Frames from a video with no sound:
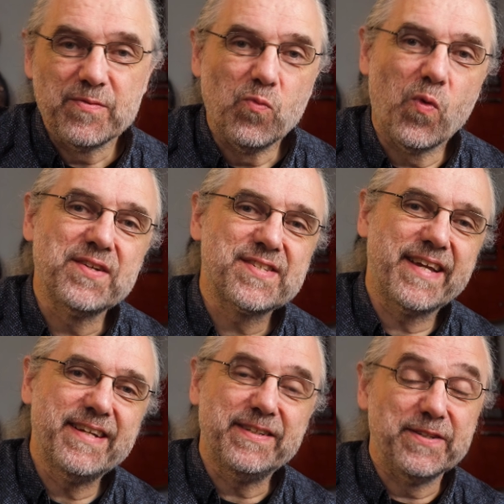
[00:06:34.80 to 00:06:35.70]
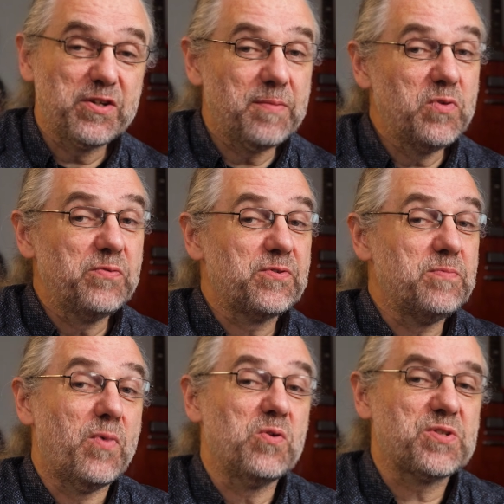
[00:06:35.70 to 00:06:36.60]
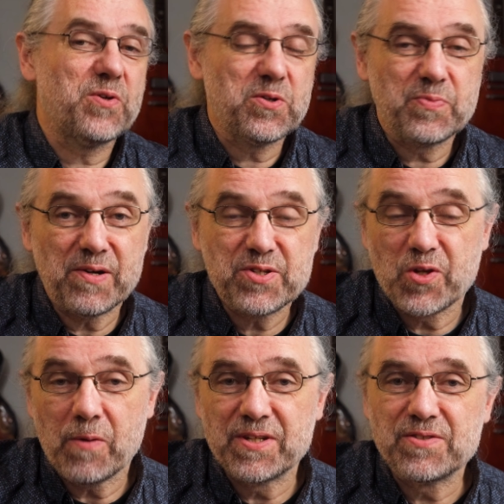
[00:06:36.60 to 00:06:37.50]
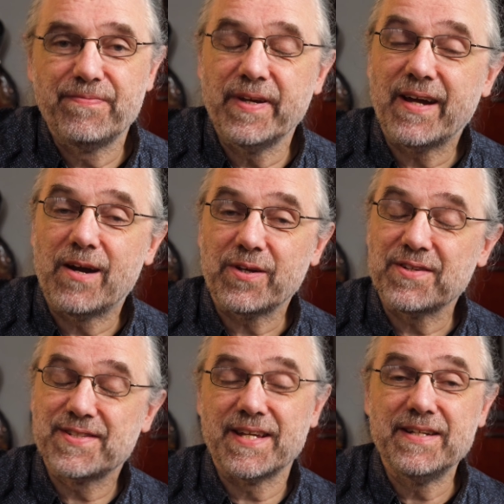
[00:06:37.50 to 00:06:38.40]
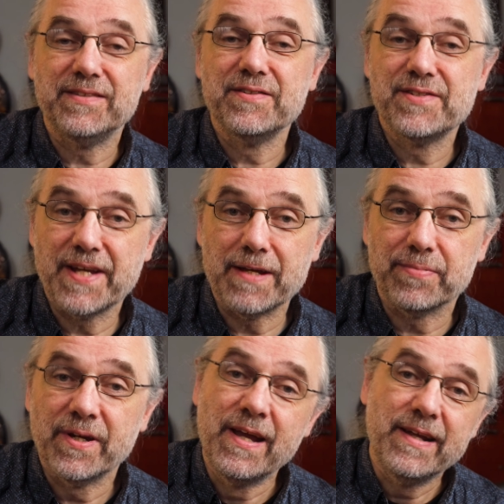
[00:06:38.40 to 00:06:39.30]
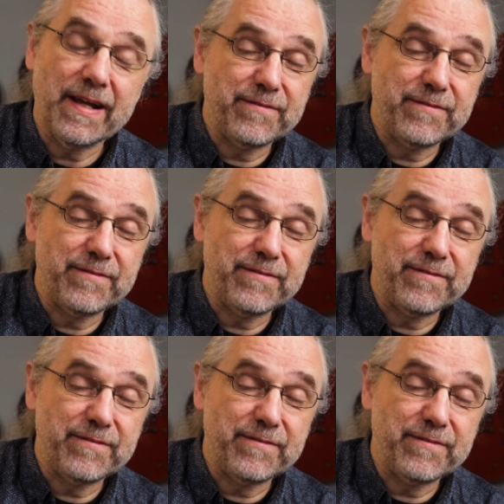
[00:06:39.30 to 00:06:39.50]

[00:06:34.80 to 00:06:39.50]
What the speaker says: 1 scale, and you can move through most songs without stopping to figure out a single shape. Now if